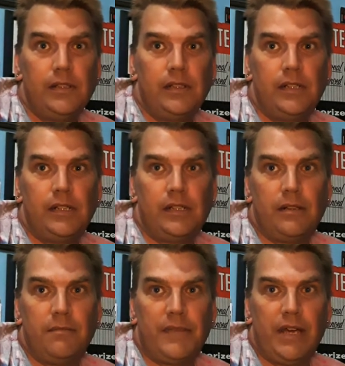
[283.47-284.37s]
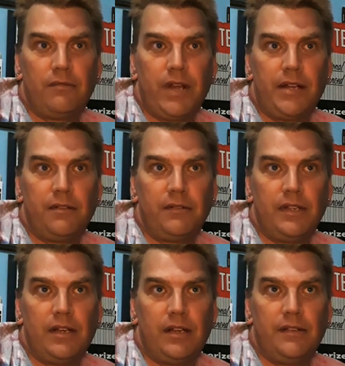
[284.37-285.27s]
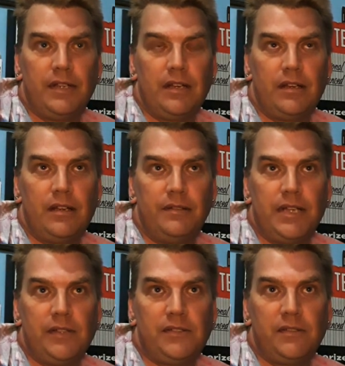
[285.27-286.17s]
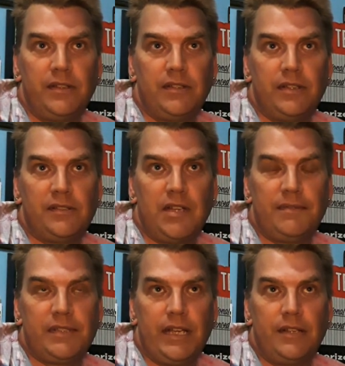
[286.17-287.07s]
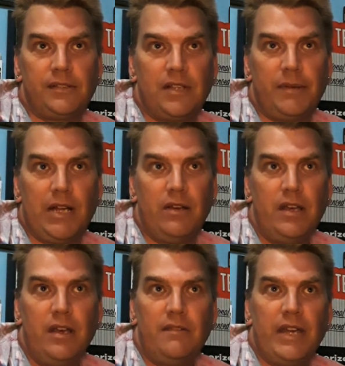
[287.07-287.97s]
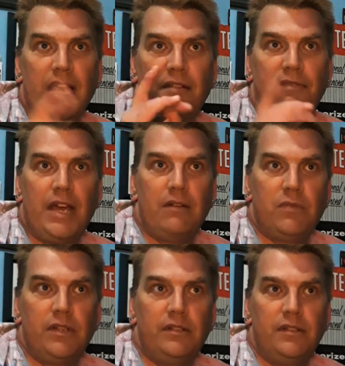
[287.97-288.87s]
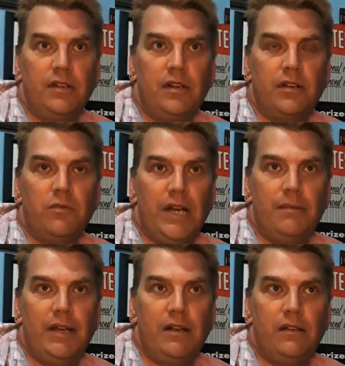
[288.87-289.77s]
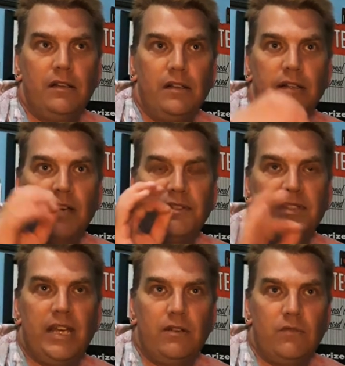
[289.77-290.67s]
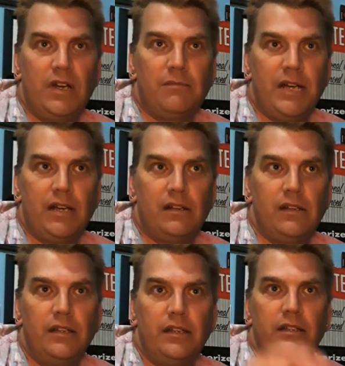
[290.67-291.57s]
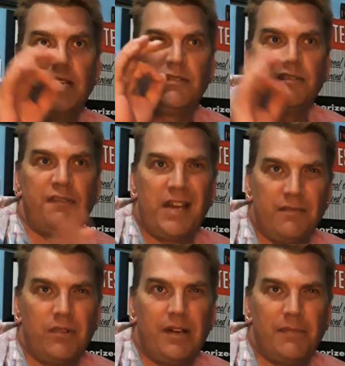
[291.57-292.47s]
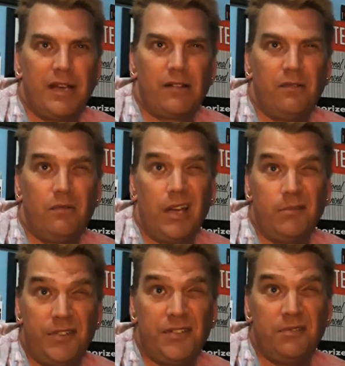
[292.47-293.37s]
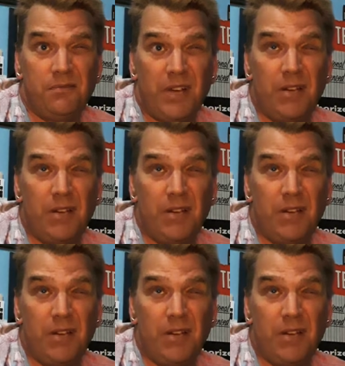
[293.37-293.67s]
That radio, the Yaesu 710 is coming out. They have that one, the 100-watt model. They have a 10-watt model, and they have a 5-watt model. Why would you